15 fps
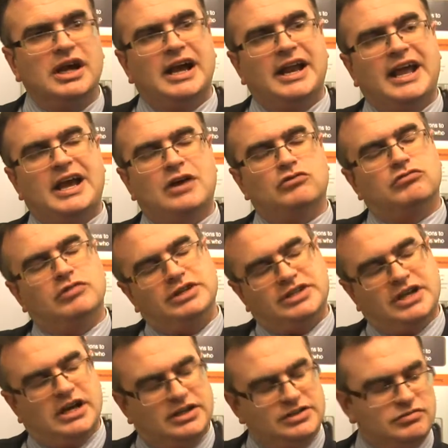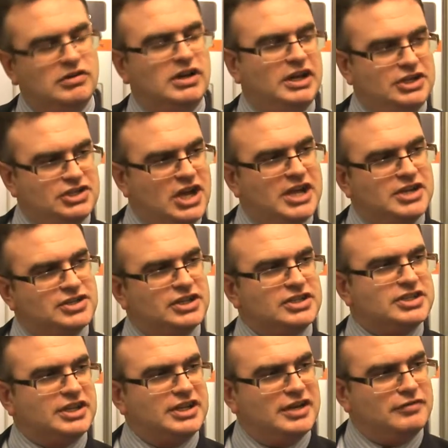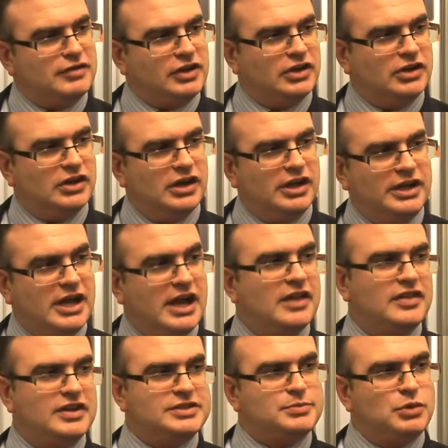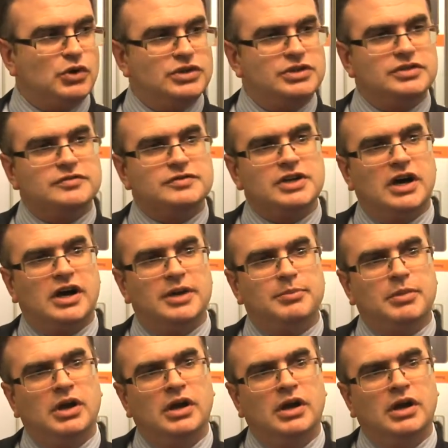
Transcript: and how retail is really changing significantly mm -hmm. at this point of time.